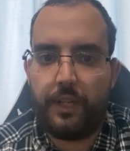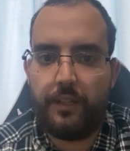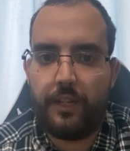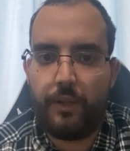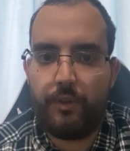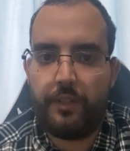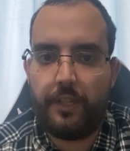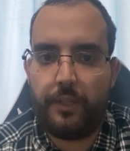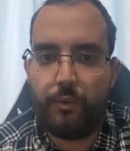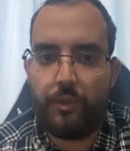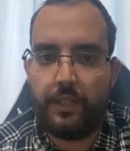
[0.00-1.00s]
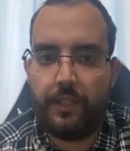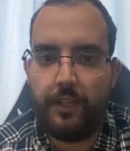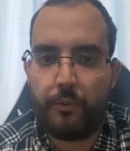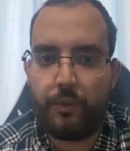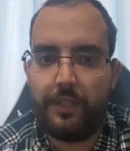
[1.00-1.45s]
and I will see you on the
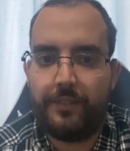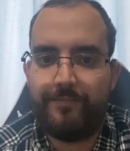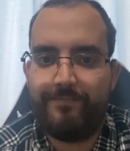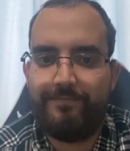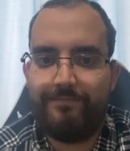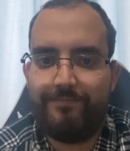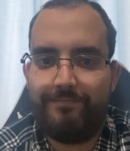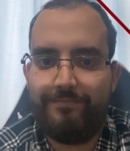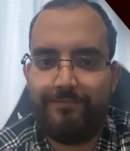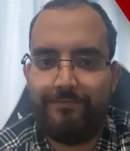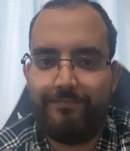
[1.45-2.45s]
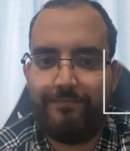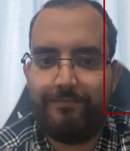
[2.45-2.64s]
next one.